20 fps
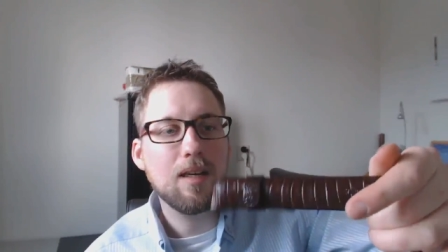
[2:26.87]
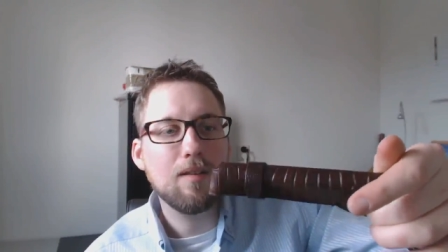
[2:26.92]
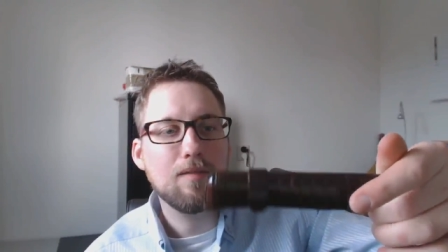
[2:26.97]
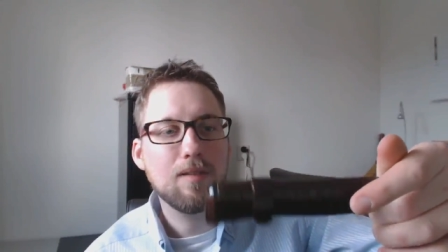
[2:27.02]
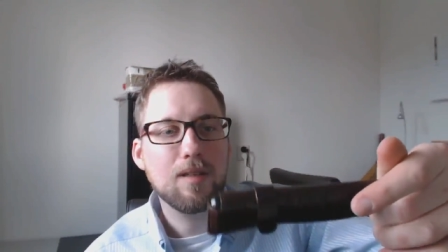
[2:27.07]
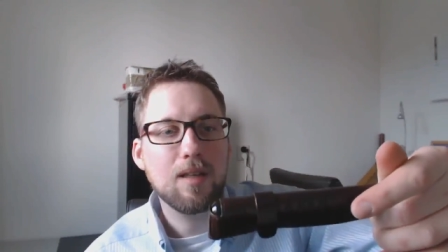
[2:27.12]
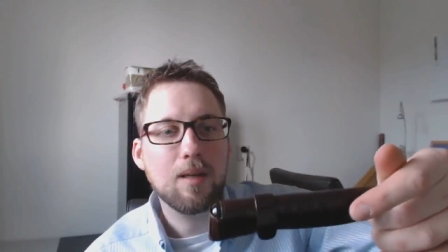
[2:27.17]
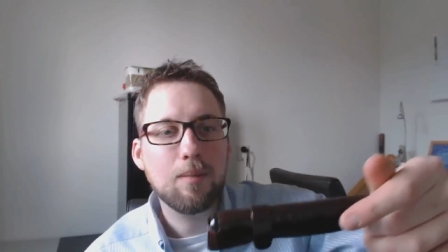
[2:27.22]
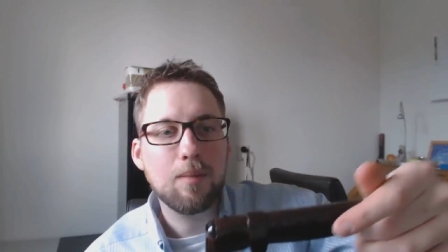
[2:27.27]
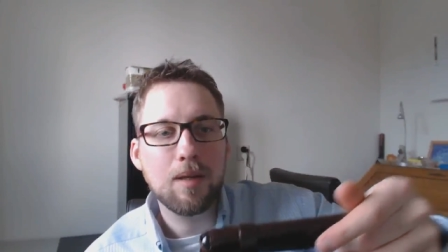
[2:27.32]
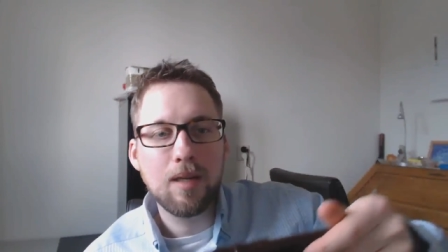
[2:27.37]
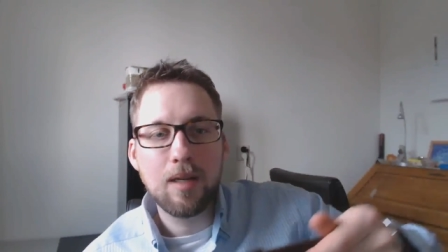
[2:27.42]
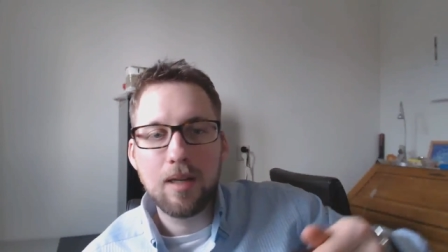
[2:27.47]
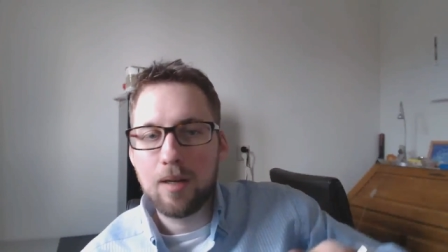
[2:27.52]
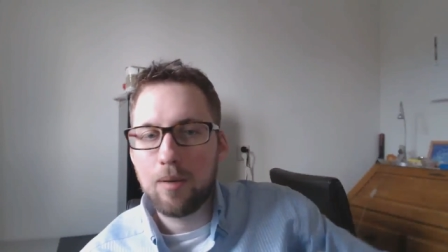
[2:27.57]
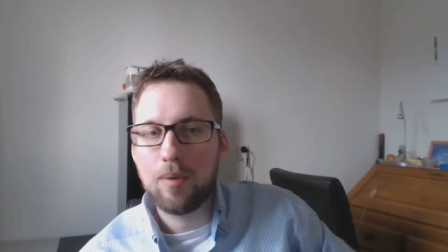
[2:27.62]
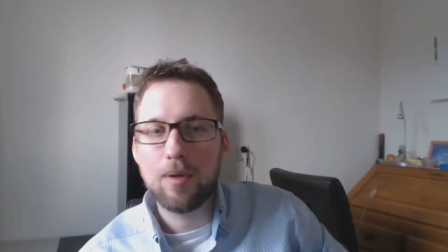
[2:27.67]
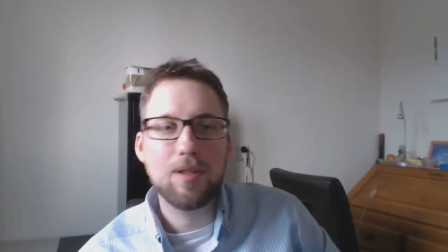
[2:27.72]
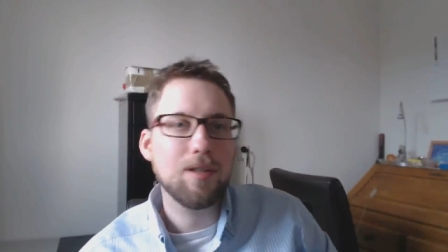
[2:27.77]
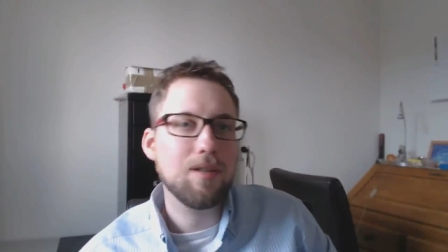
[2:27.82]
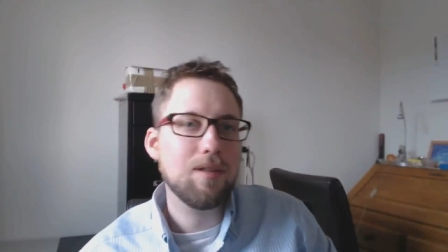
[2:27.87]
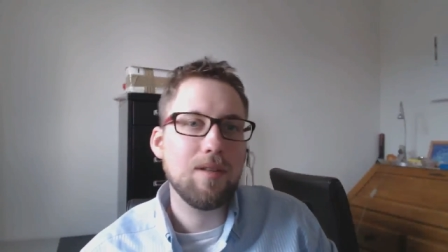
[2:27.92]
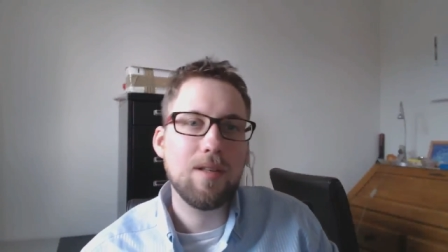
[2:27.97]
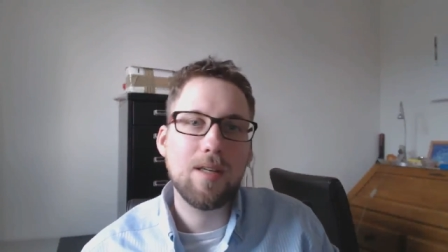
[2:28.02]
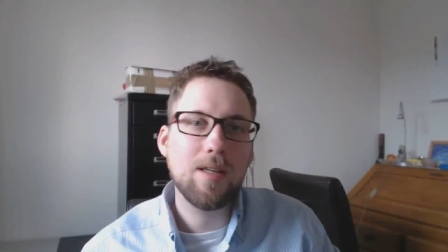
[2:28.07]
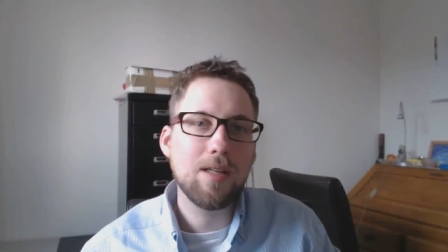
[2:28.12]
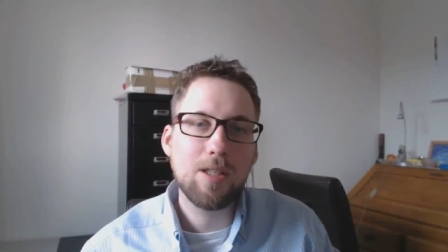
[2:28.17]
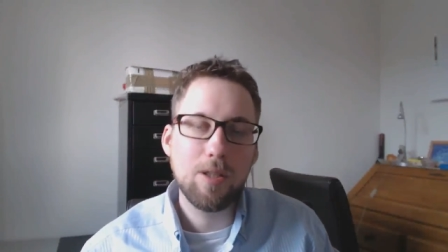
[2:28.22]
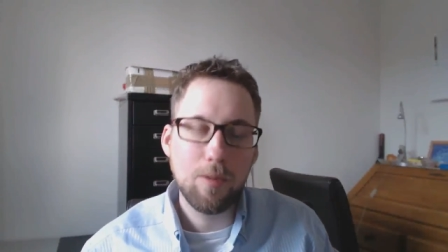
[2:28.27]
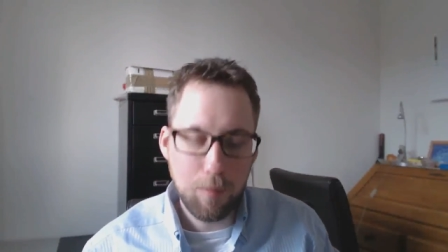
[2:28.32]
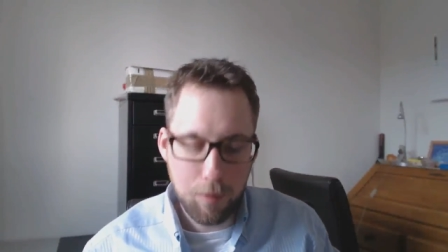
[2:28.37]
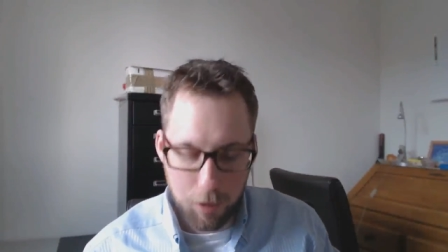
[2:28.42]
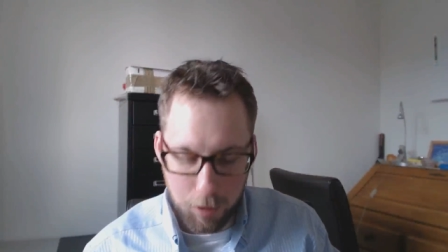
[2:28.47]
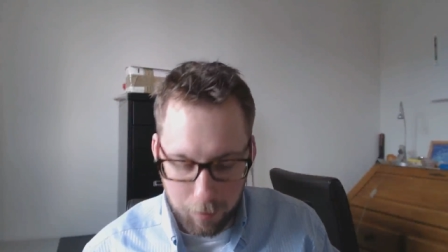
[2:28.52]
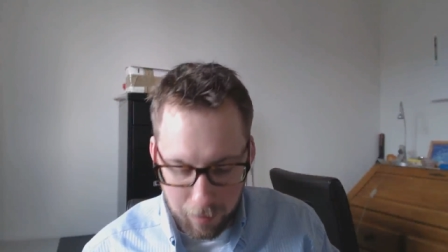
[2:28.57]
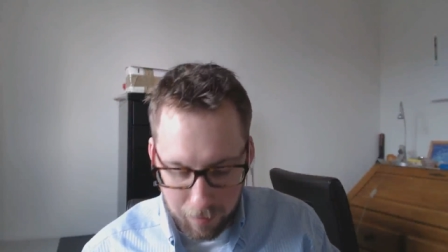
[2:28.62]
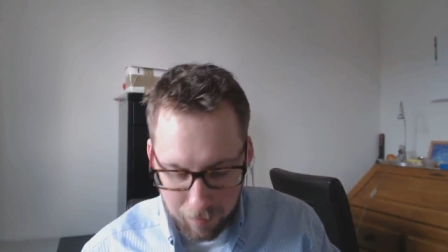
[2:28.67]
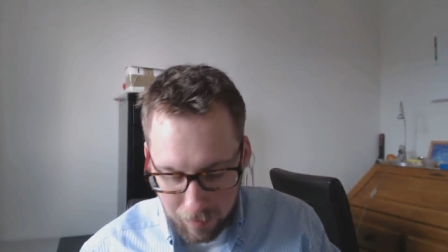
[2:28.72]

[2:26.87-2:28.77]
covered up which I think is superb.